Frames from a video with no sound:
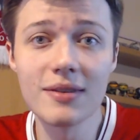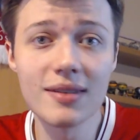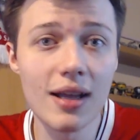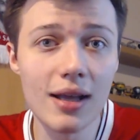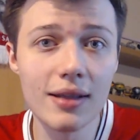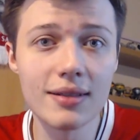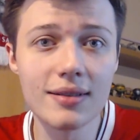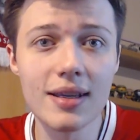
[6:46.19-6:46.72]

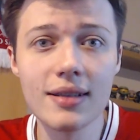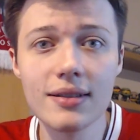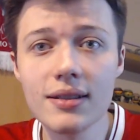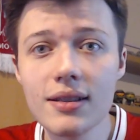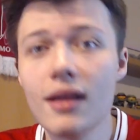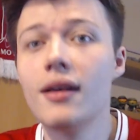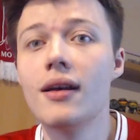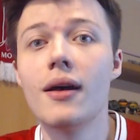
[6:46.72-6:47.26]
start of the
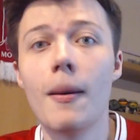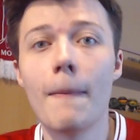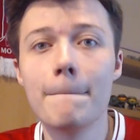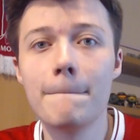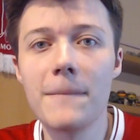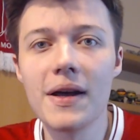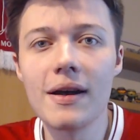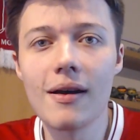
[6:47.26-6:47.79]
season,
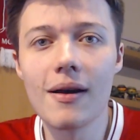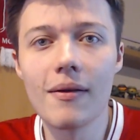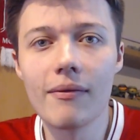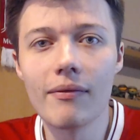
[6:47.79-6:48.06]
but